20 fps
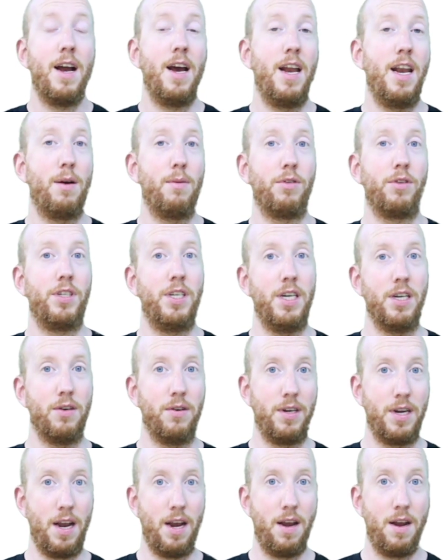and I will see you
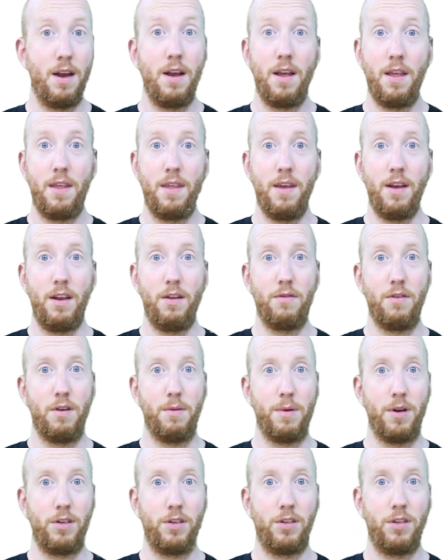again. Thank you very
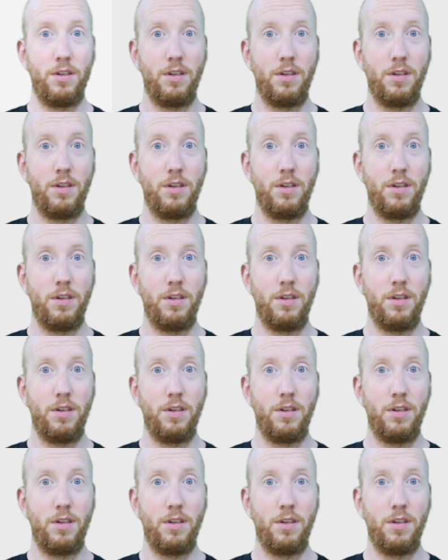much.